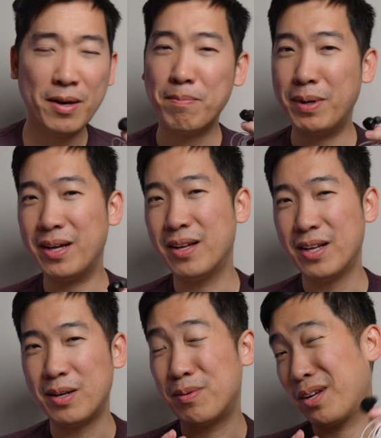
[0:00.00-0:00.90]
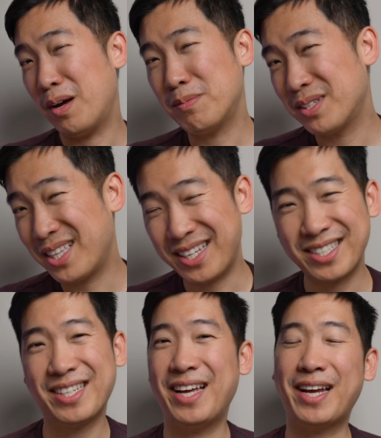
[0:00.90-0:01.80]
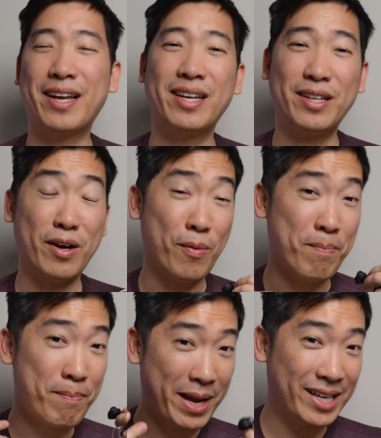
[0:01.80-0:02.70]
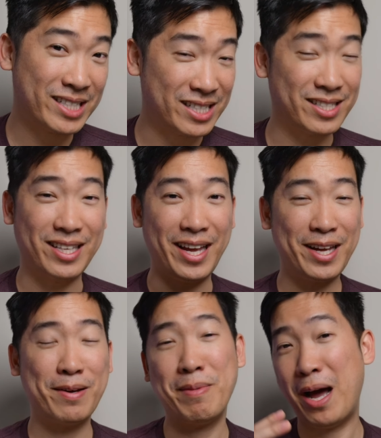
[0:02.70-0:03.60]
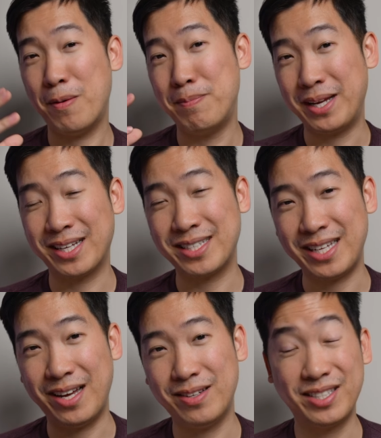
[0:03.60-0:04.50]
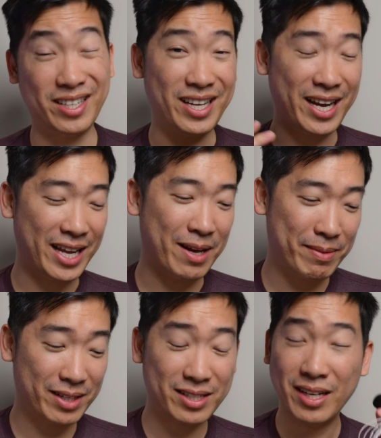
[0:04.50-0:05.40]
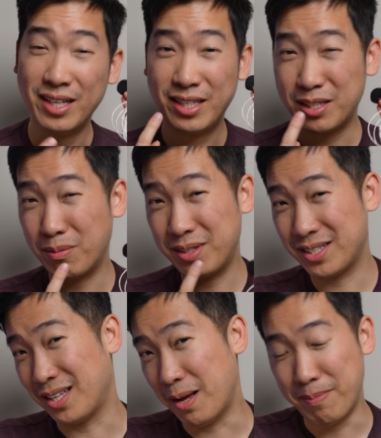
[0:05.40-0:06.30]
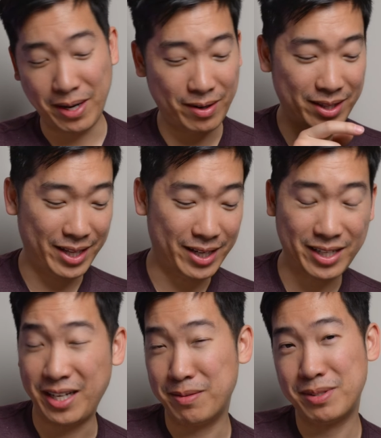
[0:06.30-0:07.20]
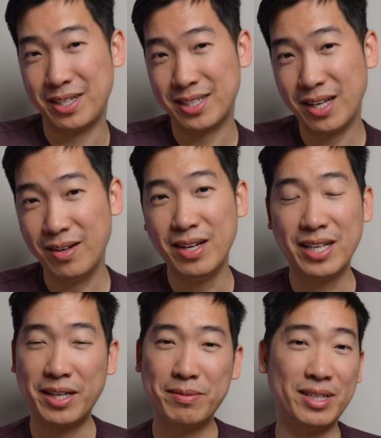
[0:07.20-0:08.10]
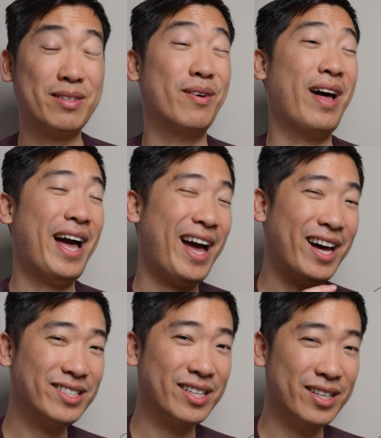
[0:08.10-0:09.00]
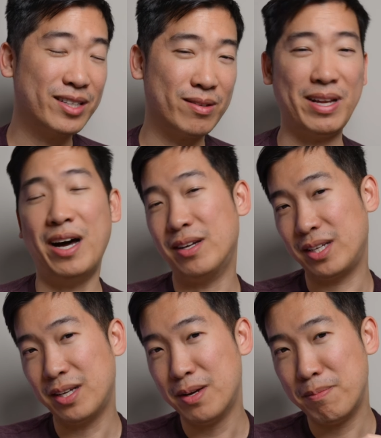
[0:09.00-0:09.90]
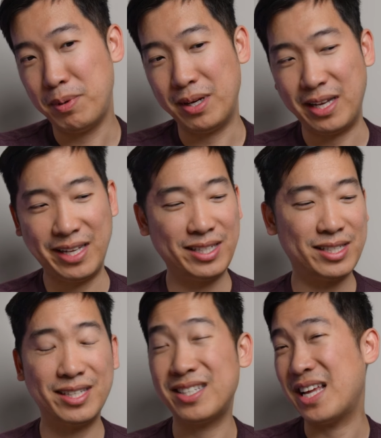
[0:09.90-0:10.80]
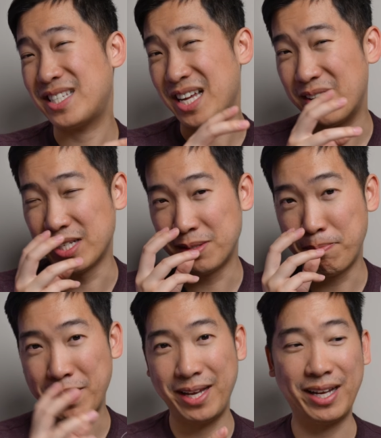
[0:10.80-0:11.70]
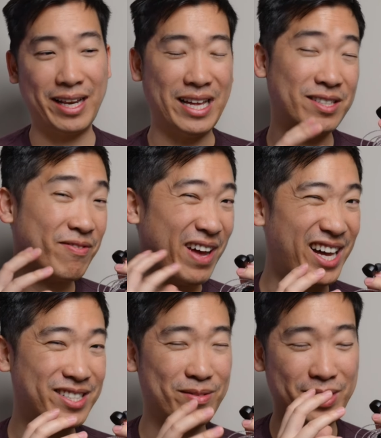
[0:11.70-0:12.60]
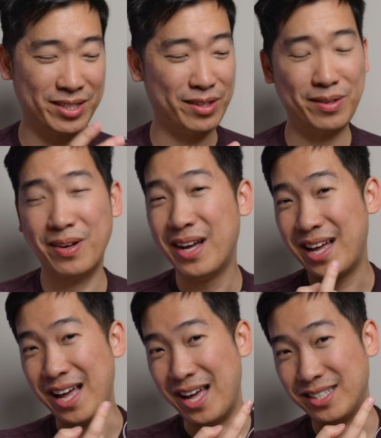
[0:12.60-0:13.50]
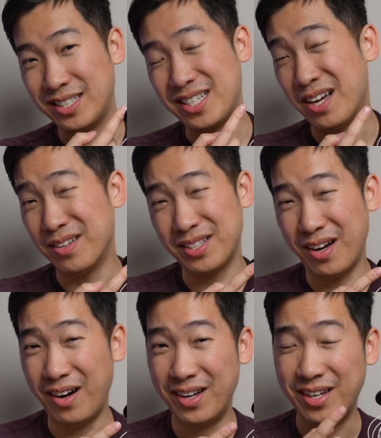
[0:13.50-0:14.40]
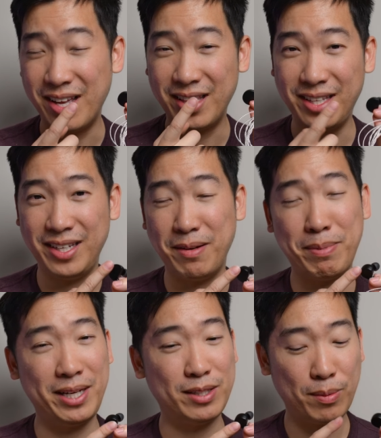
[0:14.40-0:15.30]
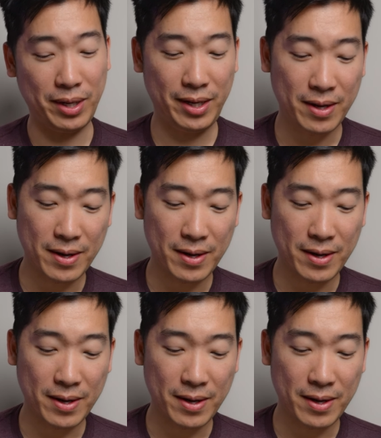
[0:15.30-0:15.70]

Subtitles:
But when it comes to things like, you know, bass slam, how big it sounds, the dynamics, this one does a lot better than the EM6L. The EM6L has a good tonality, but it just doesn't sound as big and as fast and resolute as it sounds on the P20.